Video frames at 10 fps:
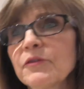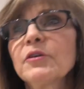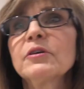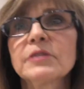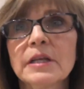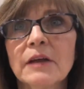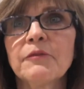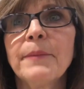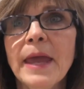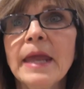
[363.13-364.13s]
you're using enough
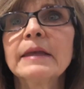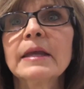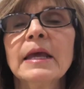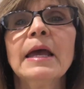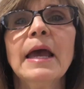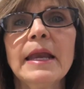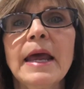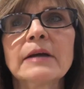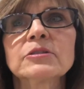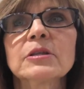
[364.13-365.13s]
paint and
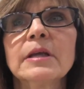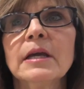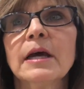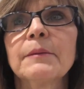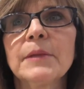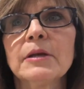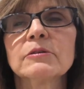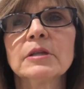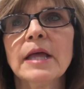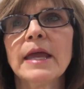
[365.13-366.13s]
actually um, you know,
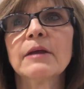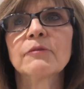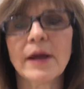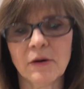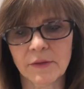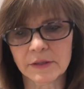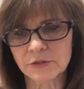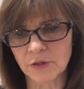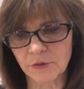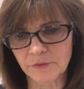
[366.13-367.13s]
lay it right on the
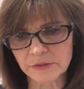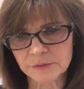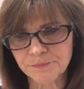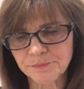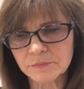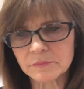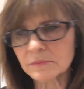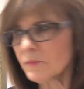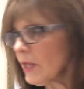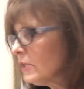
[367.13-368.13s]
surface.
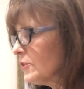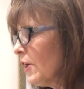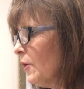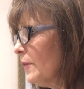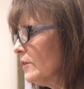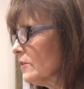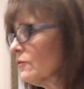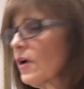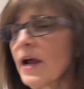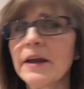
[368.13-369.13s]
So there's a
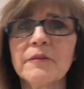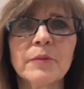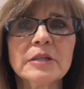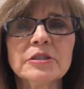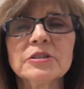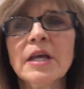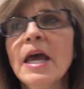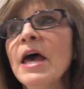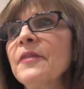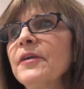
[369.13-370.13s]
variety of brushes.
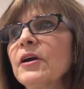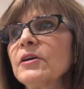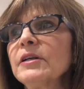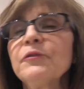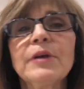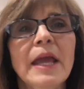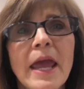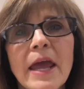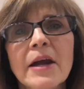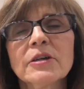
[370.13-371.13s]
There are different
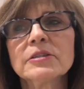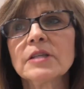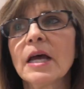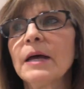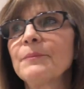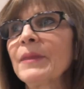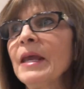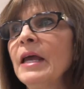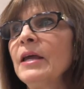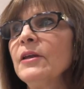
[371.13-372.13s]
hairs. Um,
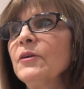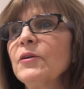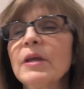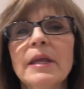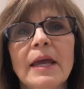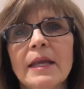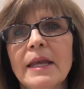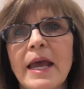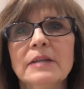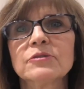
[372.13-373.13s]
you know, you can get
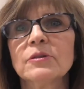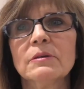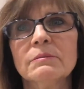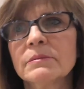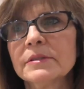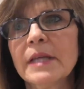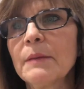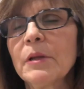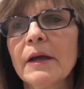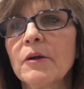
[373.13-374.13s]
natural
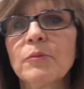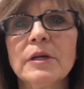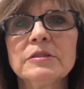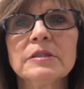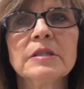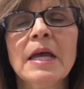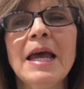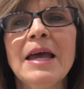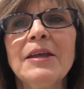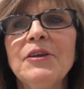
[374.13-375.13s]
sable hair brushes.
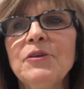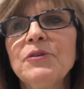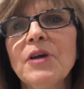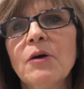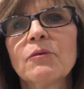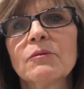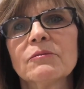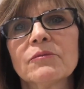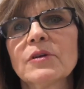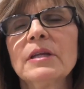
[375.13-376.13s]
You don't
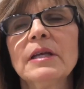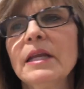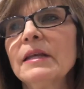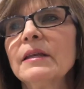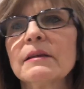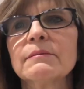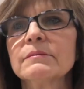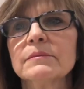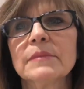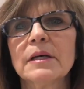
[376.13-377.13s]
really need to
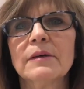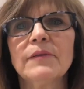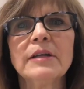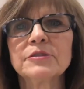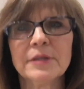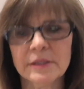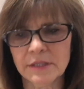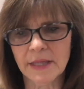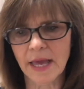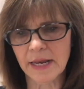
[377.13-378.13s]
uh, venture into
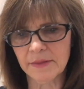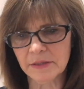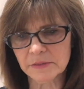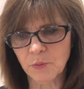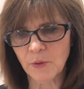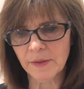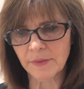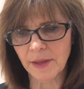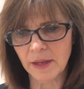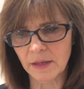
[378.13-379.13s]
that at this point.
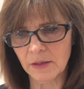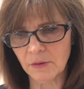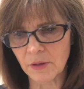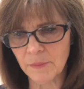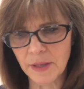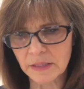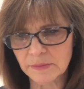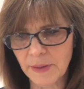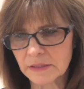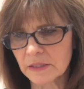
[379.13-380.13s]
They, you know, can be
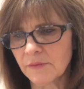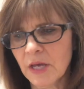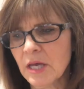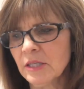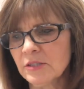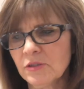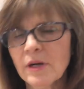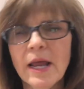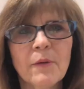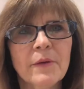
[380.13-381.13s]
expensive.
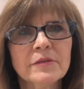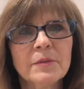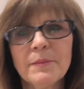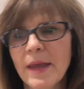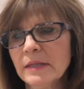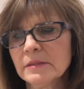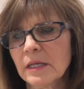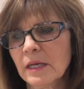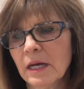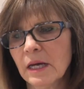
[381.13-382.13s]
Start out with some
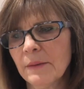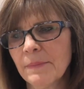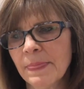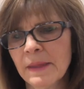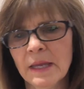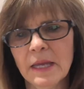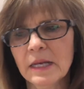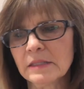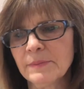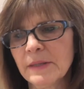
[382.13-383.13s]
basic um,
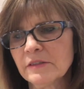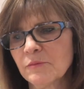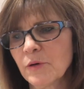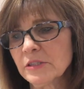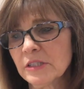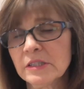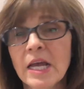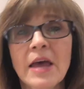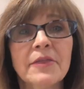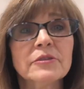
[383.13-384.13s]
inexpensive brushes.
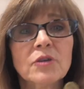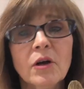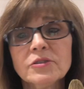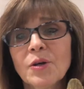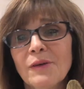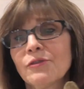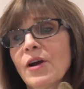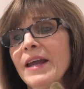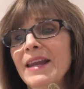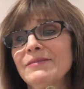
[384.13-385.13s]
There's also a
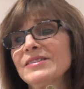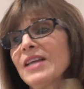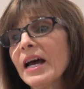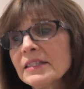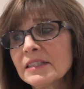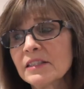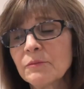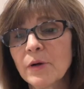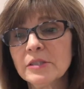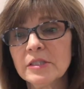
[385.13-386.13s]
variety of sizes of
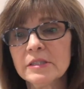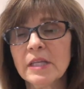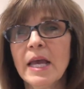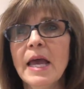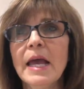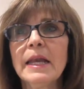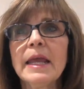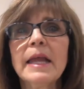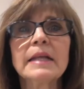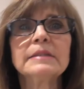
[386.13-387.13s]
brushes, and
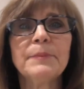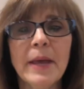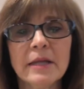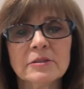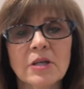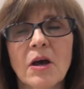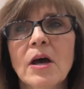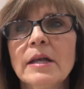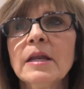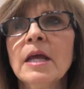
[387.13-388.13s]
again, it depends
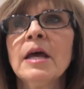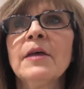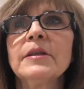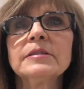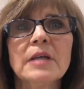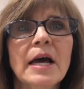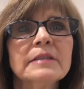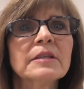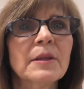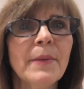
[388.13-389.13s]
on the
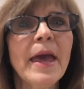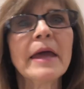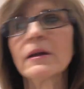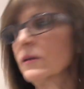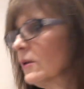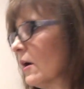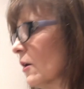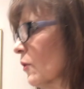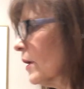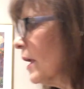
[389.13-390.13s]
size of the panel uh, or